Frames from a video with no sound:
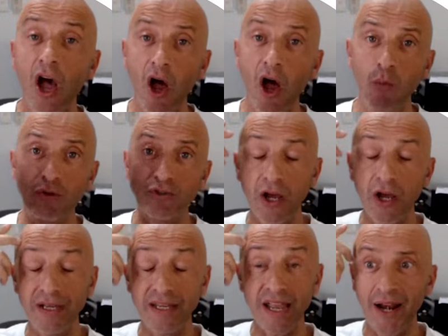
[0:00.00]
I will tell
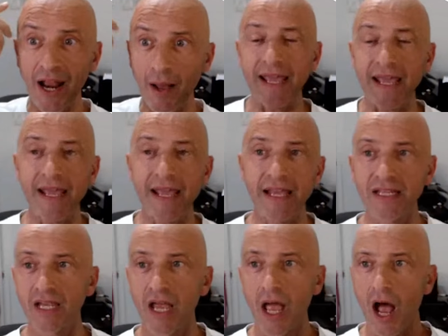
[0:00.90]
you coming up
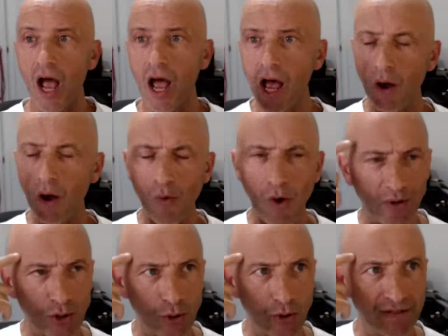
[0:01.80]
is, what are
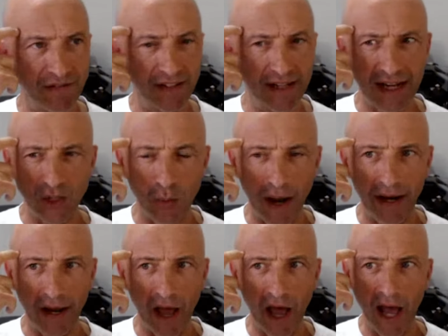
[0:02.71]
we doing for the next
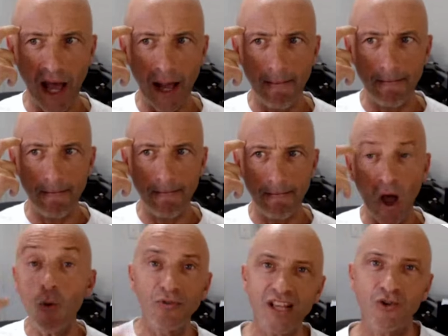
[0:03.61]
one?
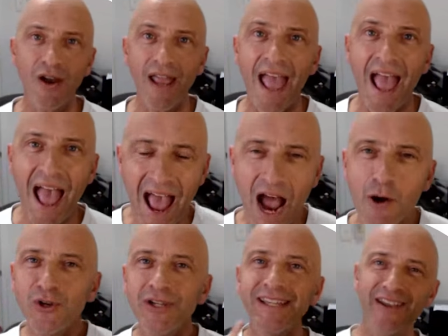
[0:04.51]
Oh, that's right. How
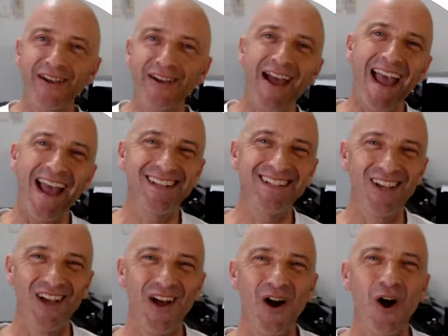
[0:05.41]
you can get your
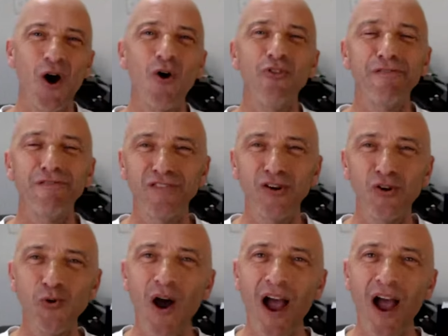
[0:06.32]
hands on the
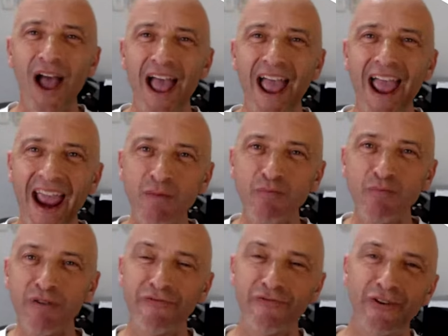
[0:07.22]
full
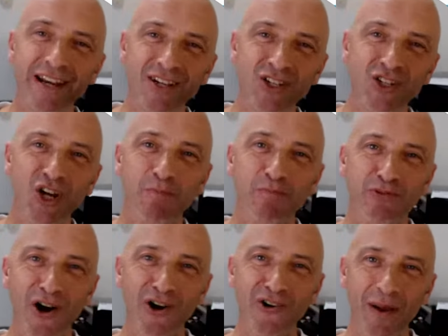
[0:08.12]
Edinburgh Fringe
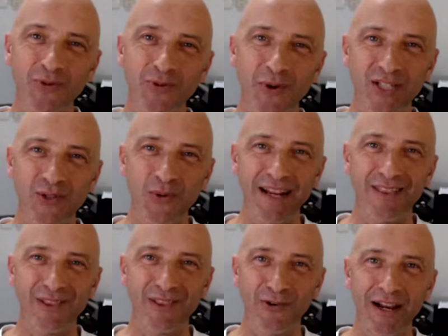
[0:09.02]
program
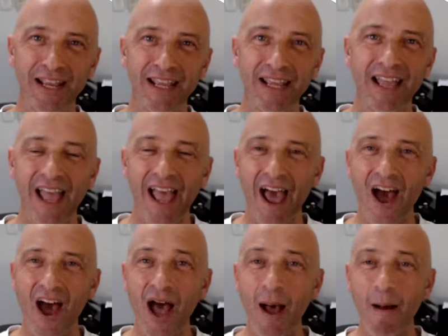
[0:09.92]
2023,
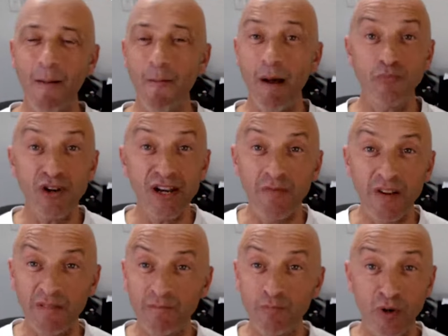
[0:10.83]
a
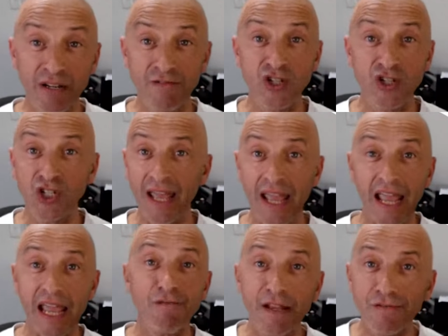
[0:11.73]
printed version,
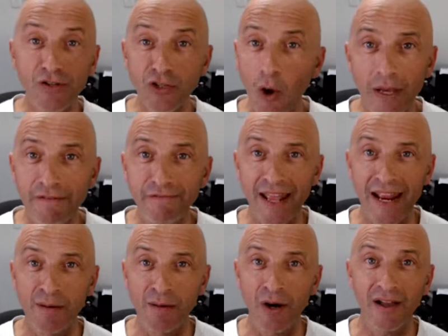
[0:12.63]
even if you don't live in
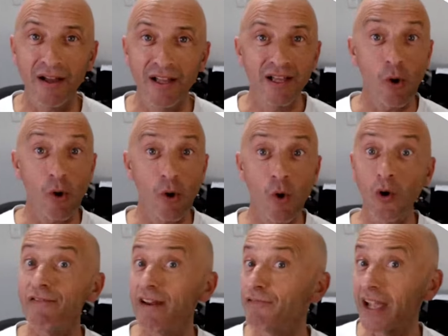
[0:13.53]
Edinburgh, or
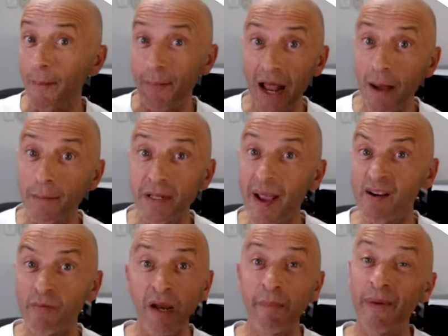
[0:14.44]
even if you're coming up to
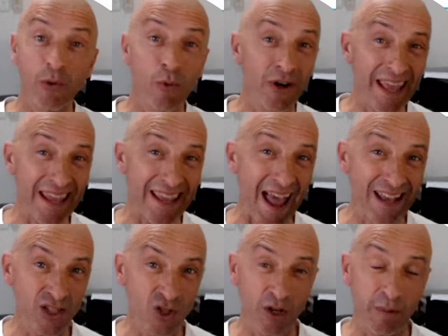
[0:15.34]
Edinburgh, but you want to get your
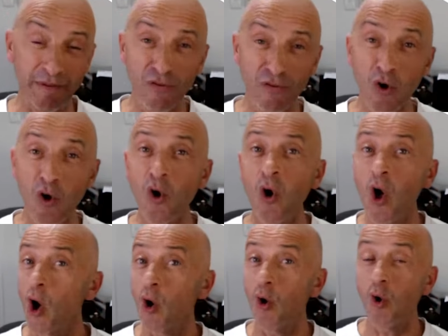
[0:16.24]
hands on it before,
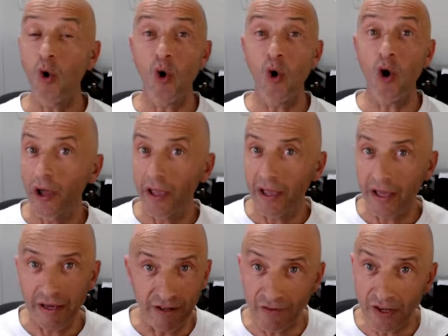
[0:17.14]
or
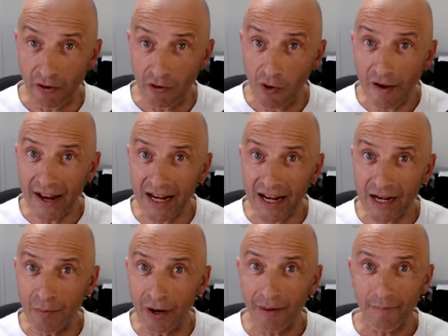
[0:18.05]
even if you arrive in
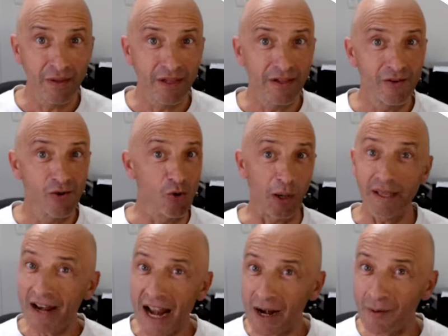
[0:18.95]
Edinburgh or
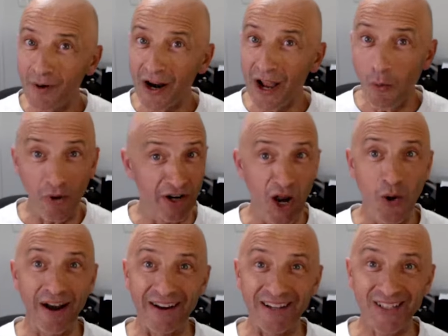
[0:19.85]
live in Edinburgh, want to know
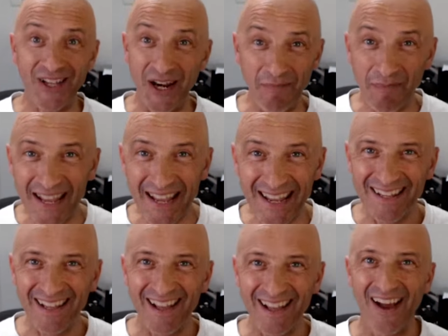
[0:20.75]
where it's going to be.